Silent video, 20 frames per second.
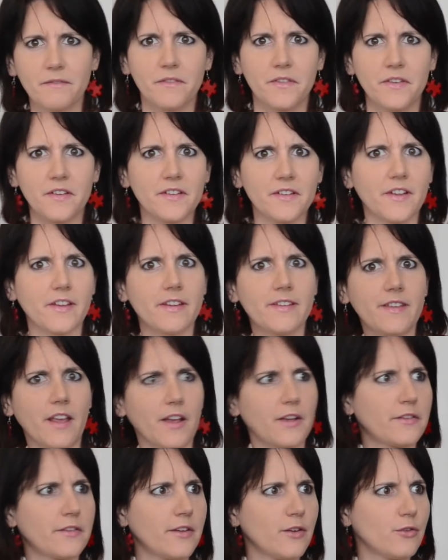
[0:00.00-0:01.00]
seen as
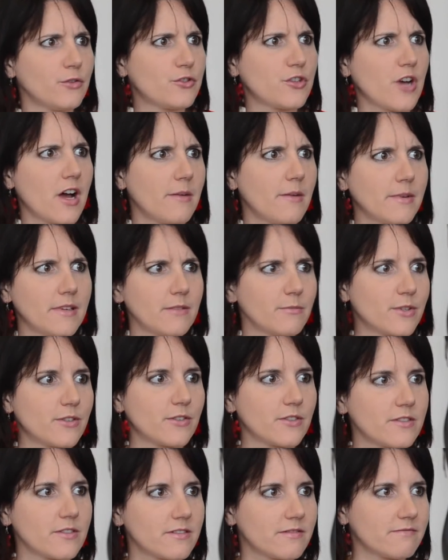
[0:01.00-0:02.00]
sexy or charming
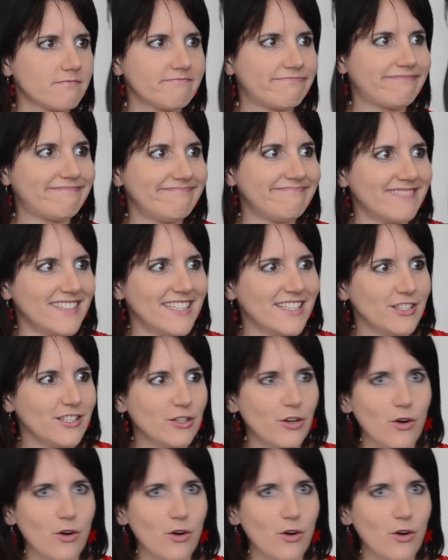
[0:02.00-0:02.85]
because yeah.